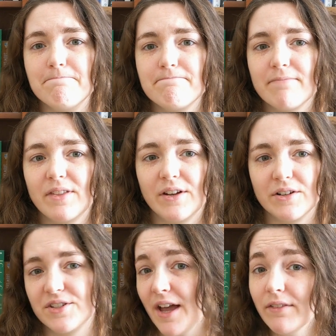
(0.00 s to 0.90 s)

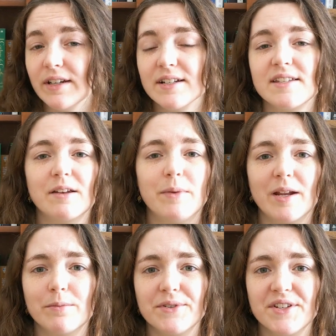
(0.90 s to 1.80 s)
there's evidence that
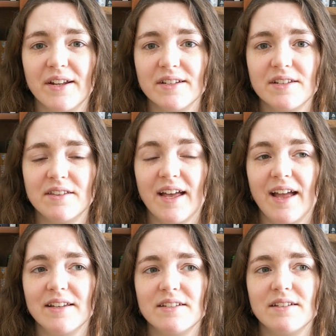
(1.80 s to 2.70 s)
Mann presents
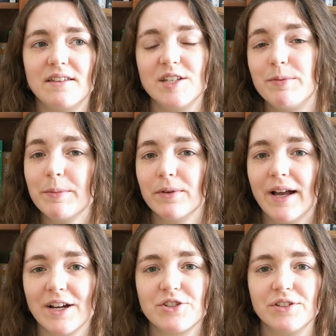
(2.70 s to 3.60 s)
that these people
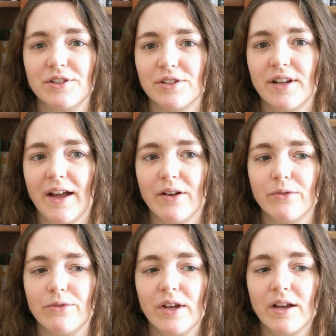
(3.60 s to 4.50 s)
actually could
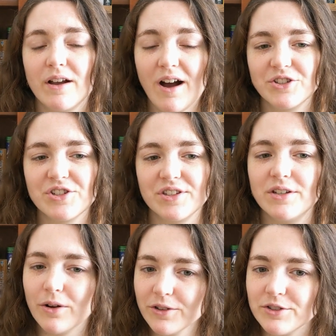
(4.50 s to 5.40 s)
have
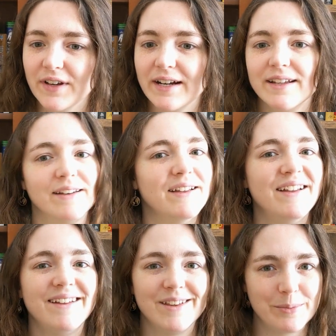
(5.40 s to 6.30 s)
consciously cultivated
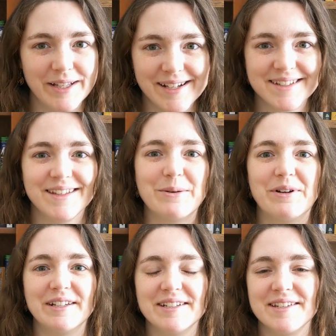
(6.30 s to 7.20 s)
the plants that they
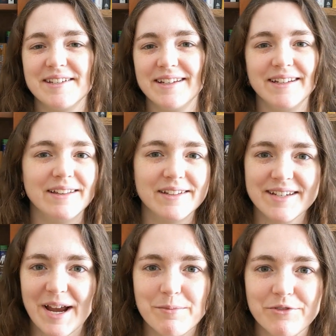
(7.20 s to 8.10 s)
wanted to see, the
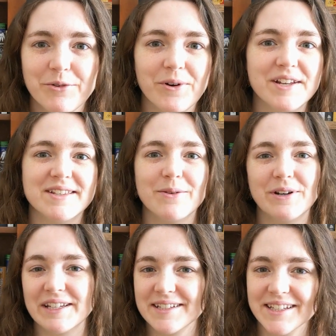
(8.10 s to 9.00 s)
type of forest they
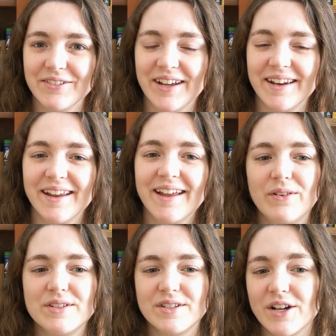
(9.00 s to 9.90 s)
wanted to live in,
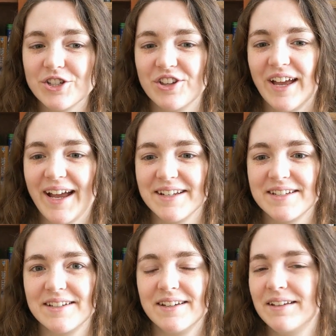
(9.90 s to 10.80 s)
such
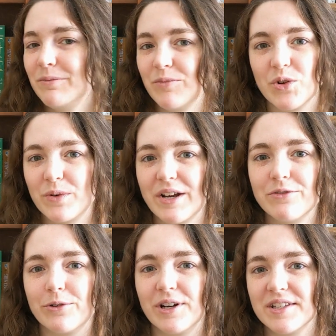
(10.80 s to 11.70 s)
that the
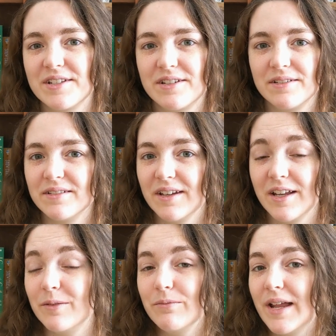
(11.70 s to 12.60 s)
rainforest
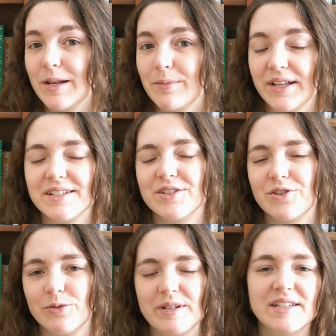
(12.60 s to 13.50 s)
in many
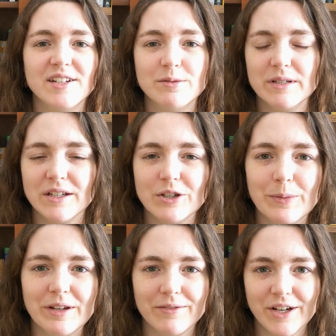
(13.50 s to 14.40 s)
places could be said to be a
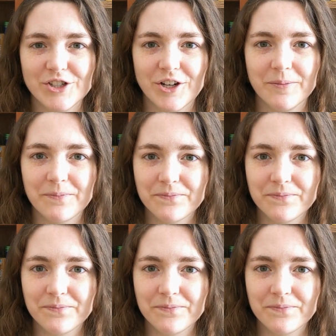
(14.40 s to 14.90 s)
human invention.